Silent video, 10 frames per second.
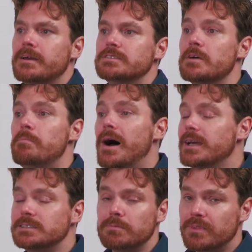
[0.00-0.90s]
To
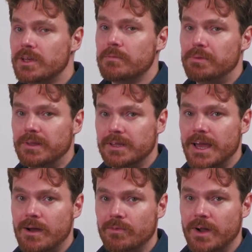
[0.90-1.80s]
buy something
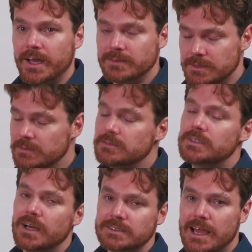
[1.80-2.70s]
completely outright
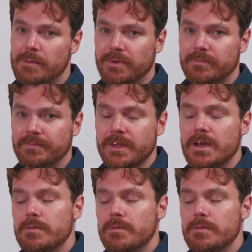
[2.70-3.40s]
does happen,